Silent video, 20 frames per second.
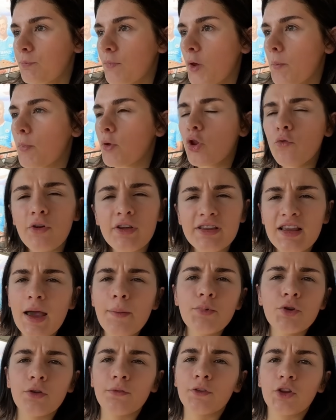But the
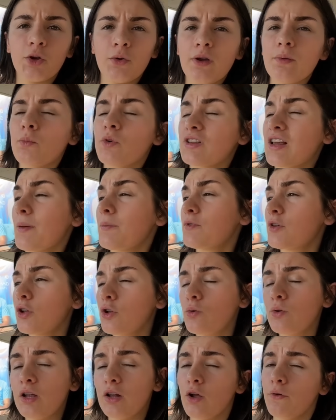reception to him was
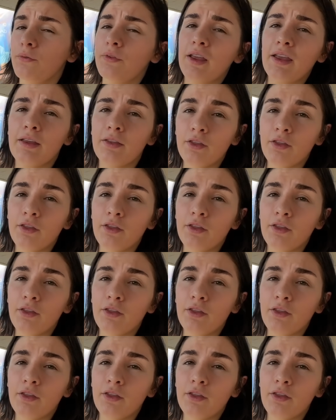absolutely lovely.